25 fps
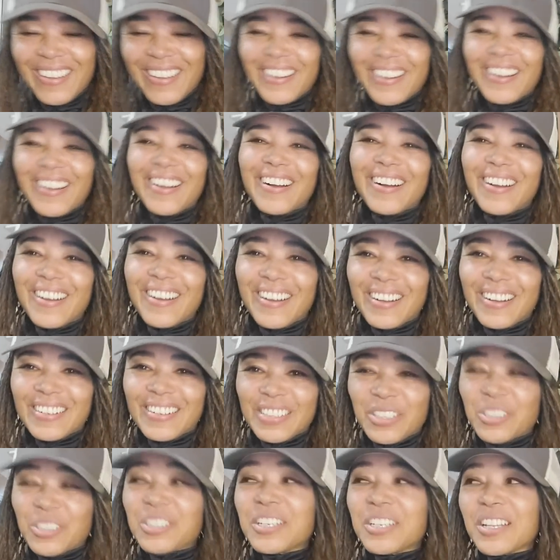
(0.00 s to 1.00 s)
Oh,
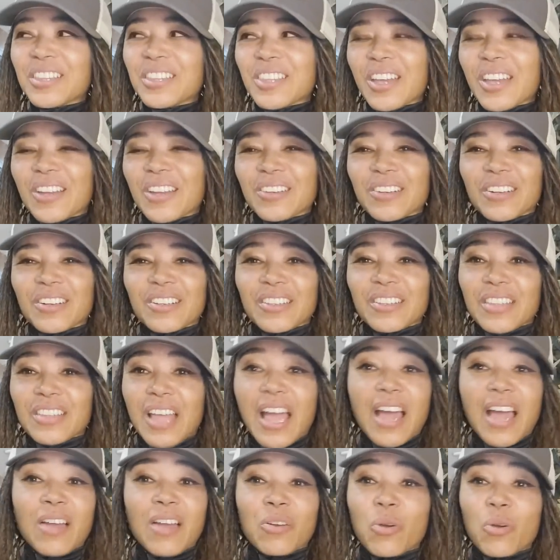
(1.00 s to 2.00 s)
you see thunder.
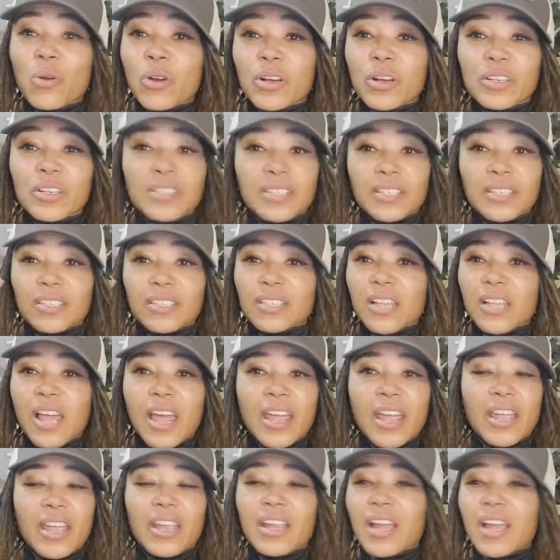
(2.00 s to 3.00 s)
That horse is
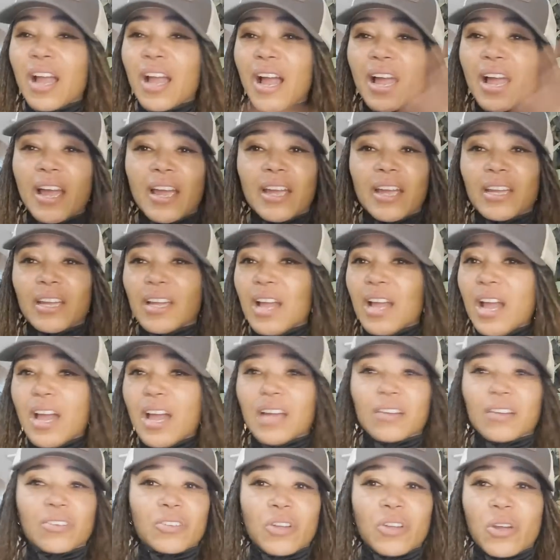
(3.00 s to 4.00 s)
like, I, I
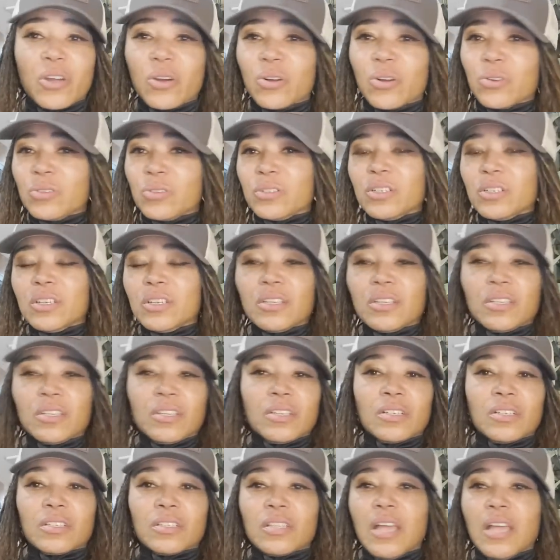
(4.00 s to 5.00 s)
don't know.
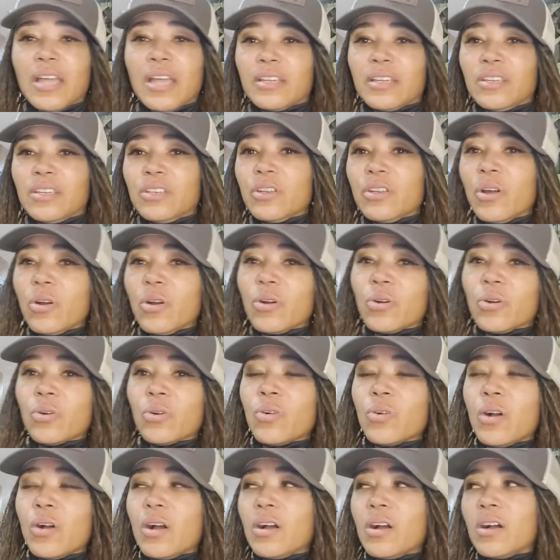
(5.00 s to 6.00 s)
Like, you
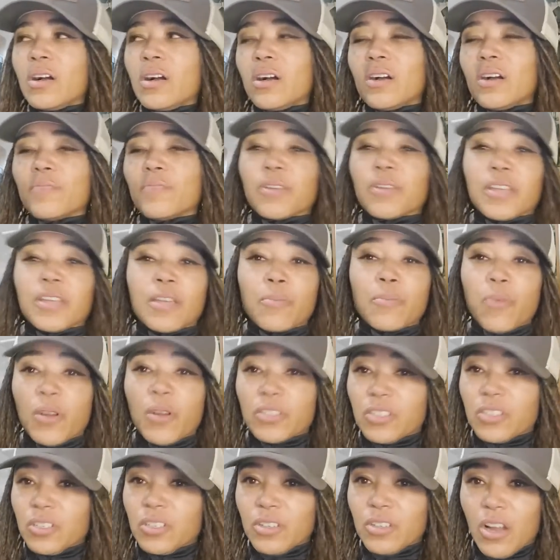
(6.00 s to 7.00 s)
know, I keep
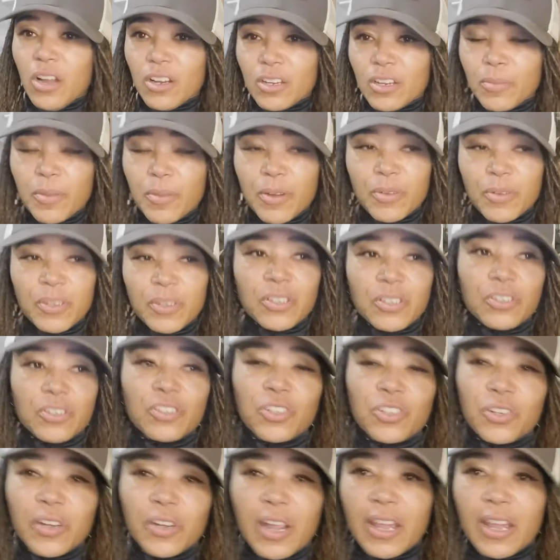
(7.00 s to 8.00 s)
watching documentaries on
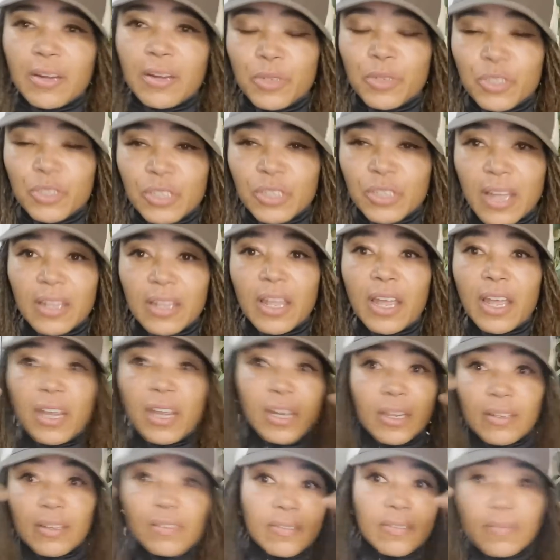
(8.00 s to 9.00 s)
certain animals that, like,
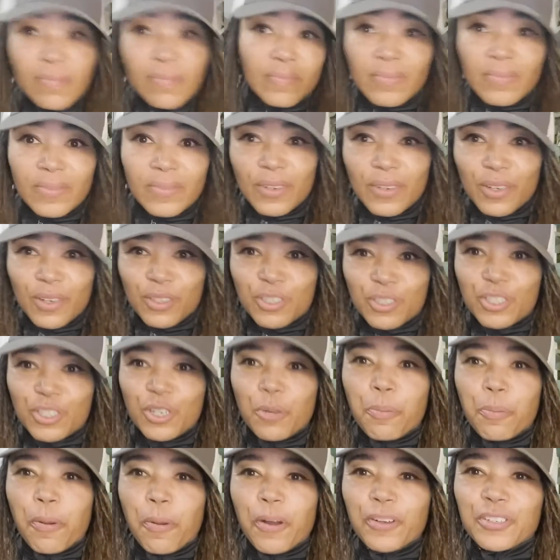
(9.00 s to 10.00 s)
are
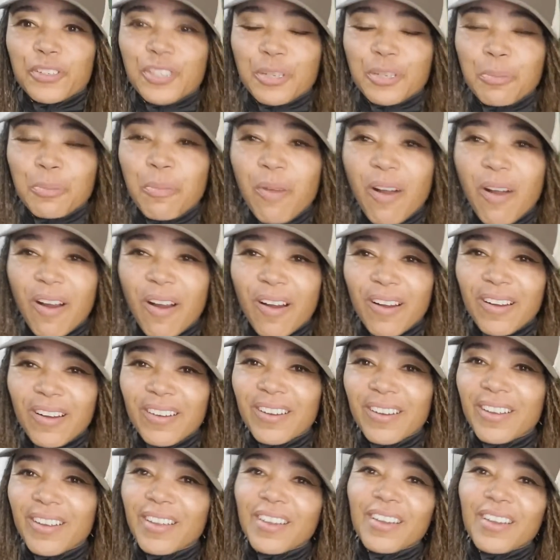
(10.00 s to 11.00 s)
super smart
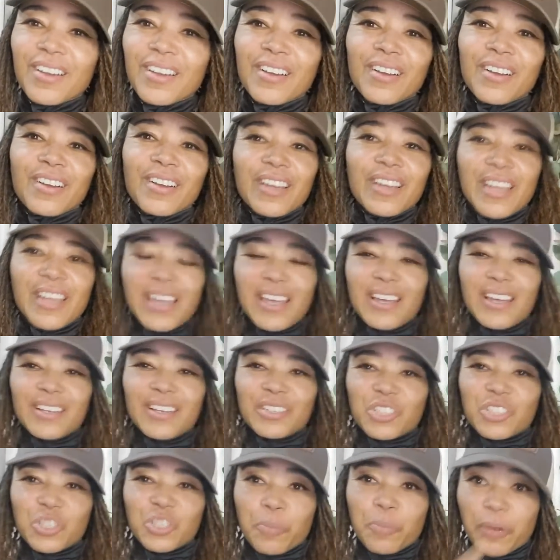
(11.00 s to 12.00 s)

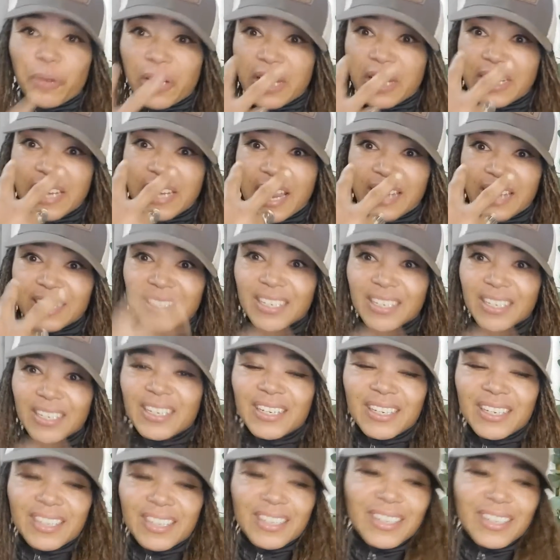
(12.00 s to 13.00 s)
and super
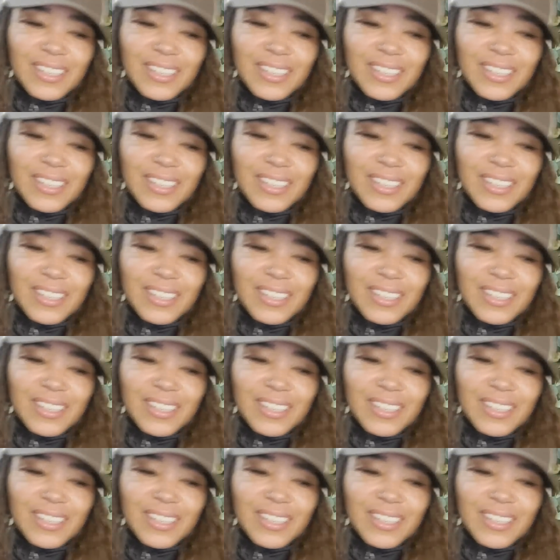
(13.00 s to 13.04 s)
connected.